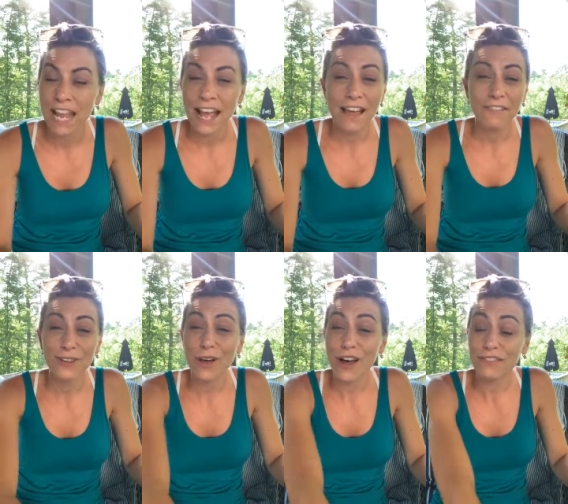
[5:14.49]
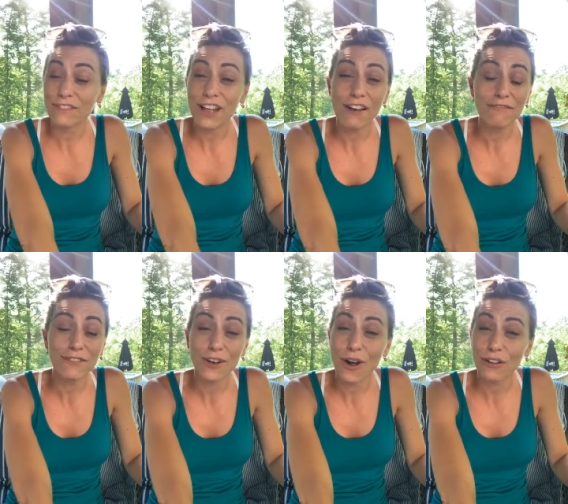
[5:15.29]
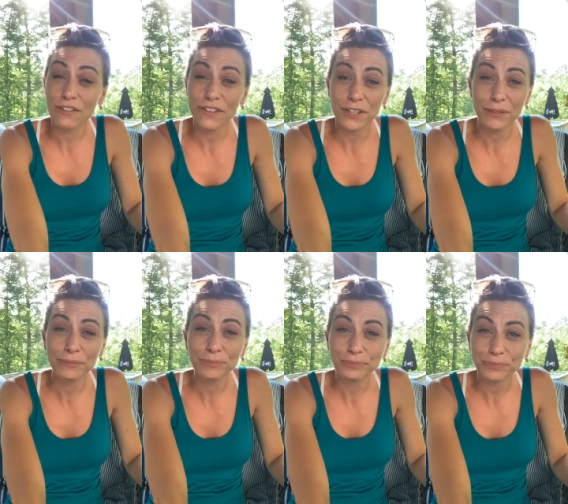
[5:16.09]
I have a lot of love for all of you.